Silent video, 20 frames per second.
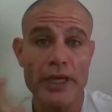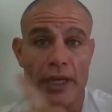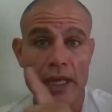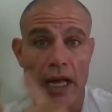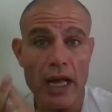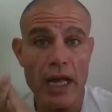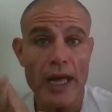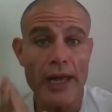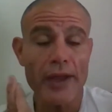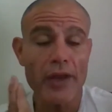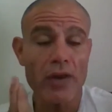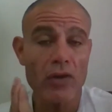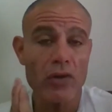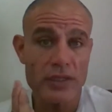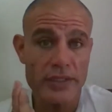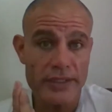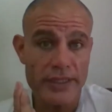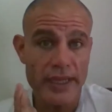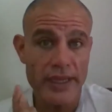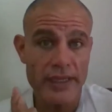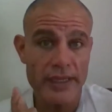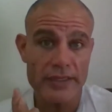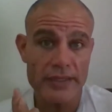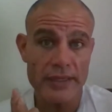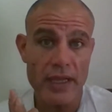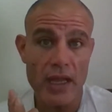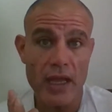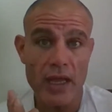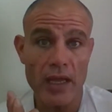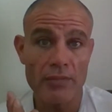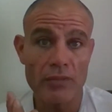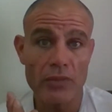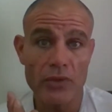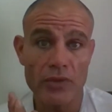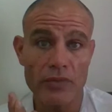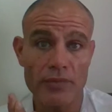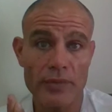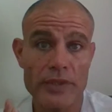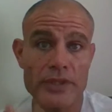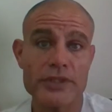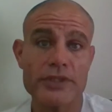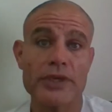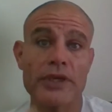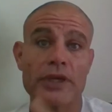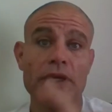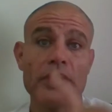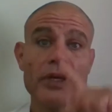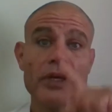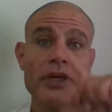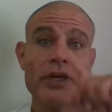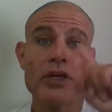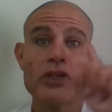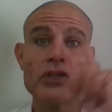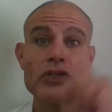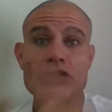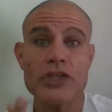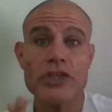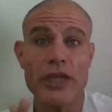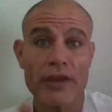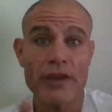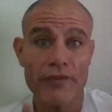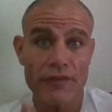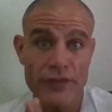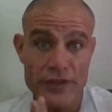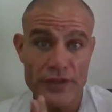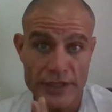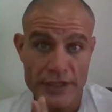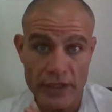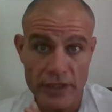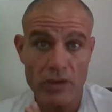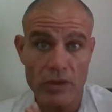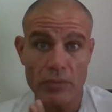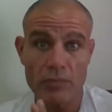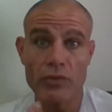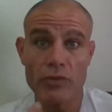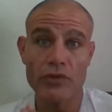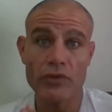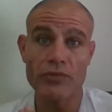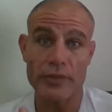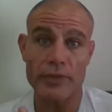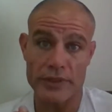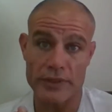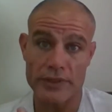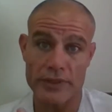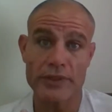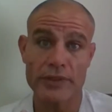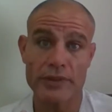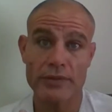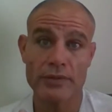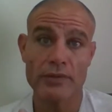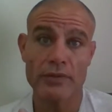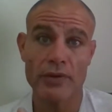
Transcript: check eye contact and eye movement, check physical movement.